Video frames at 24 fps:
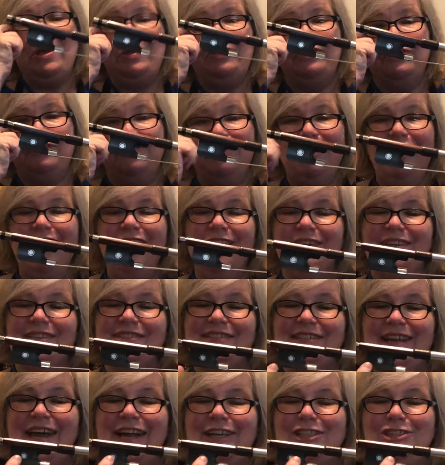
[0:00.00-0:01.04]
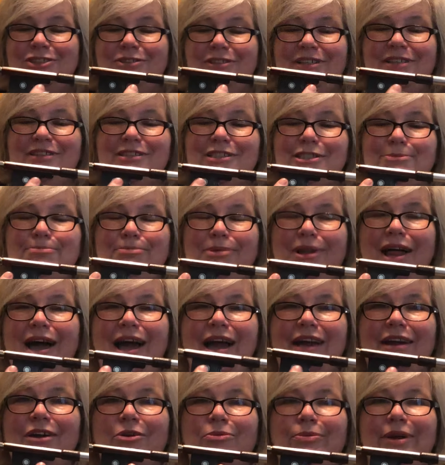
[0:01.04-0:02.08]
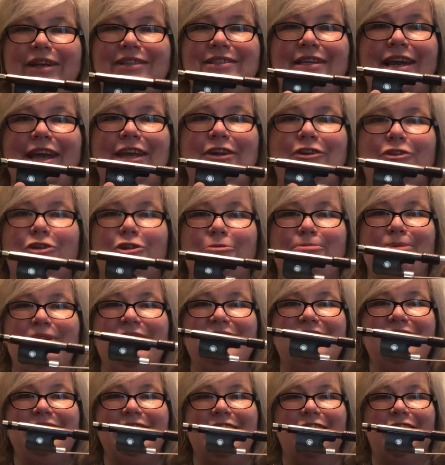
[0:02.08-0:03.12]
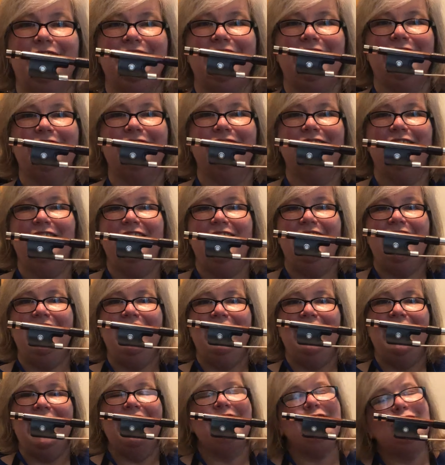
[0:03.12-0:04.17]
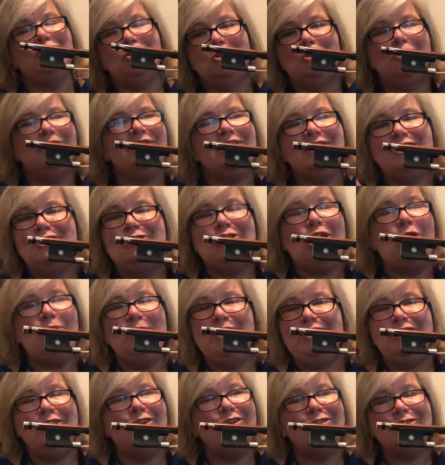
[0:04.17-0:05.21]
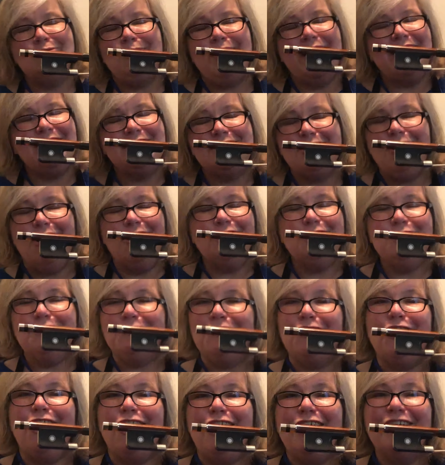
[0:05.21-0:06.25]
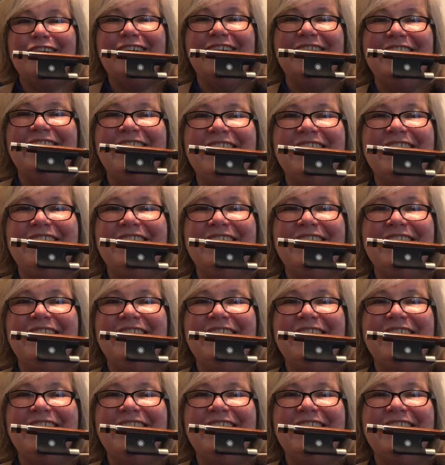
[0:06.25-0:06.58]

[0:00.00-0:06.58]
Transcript: The frog is actually this black rectangular piece down here. And the truth is, no one knows why it's called the frog.